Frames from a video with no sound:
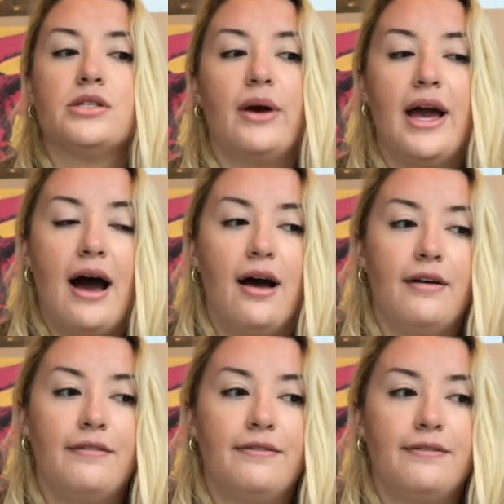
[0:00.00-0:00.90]
So I
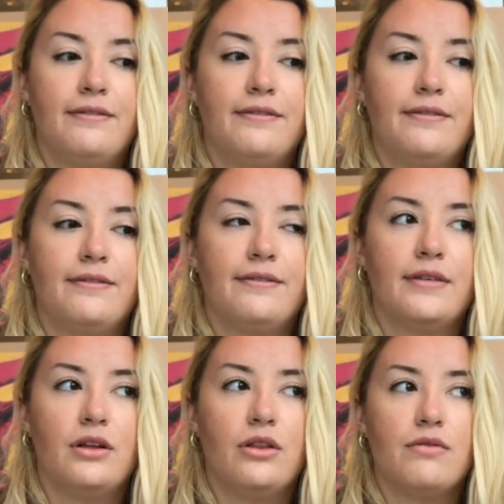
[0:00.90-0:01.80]
have
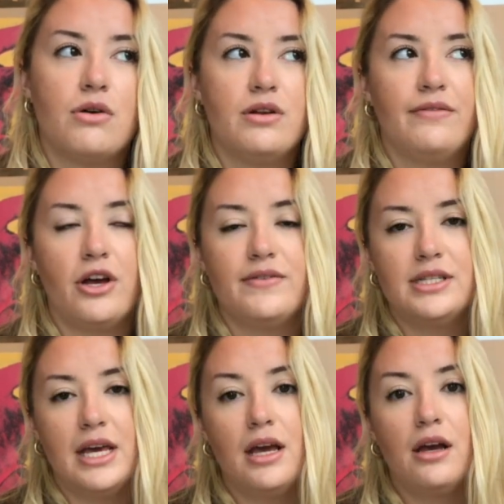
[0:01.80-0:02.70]
the role of
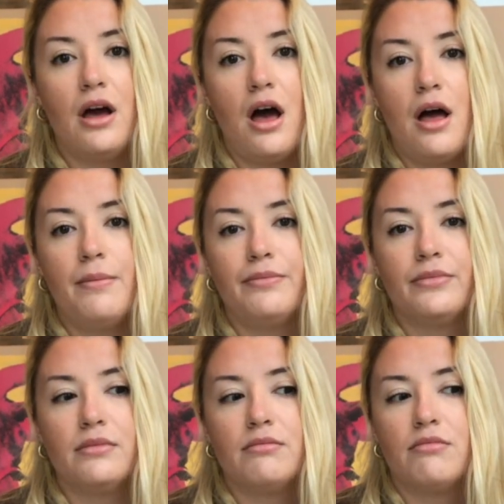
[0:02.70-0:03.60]
overseeing
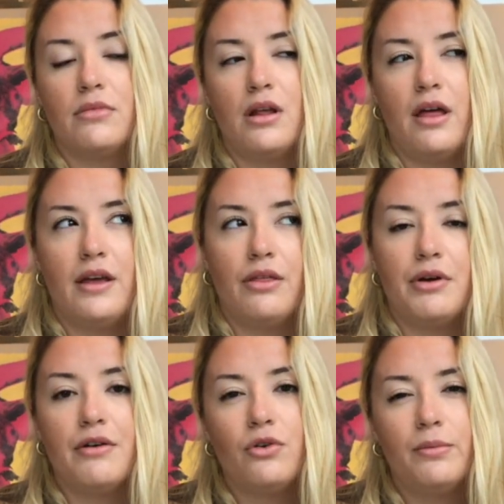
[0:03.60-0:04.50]
I think
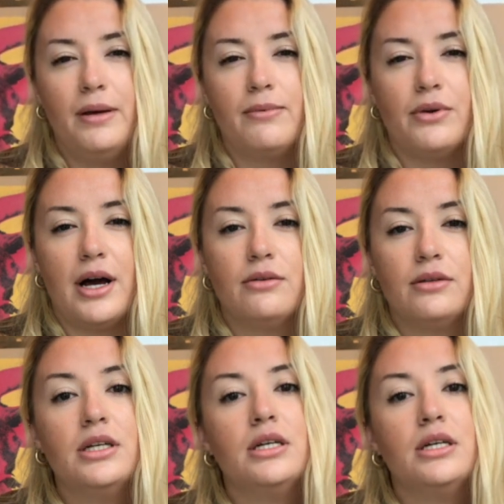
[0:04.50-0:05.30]
3 or 4 people now,